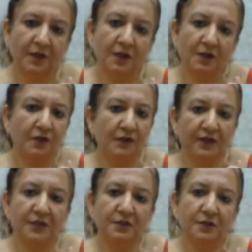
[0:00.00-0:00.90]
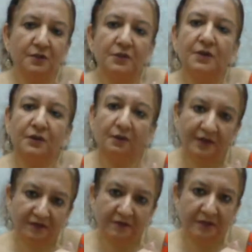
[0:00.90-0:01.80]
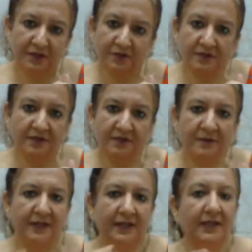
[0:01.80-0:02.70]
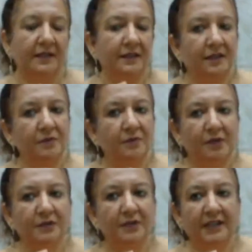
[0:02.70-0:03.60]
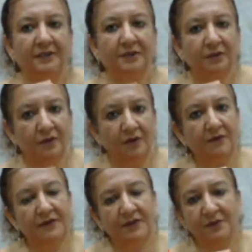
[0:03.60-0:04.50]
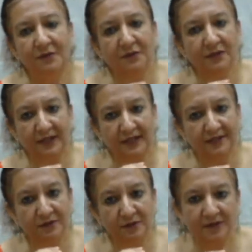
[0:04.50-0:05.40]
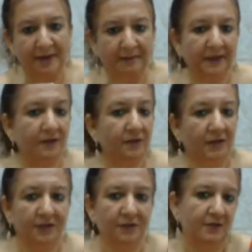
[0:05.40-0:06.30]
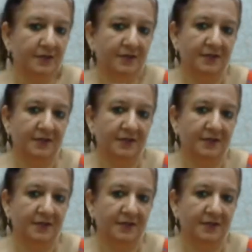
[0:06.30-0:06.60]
You're free to use your own affirmations as well. Anything you want to let go of and you want to release through tapping, you can use these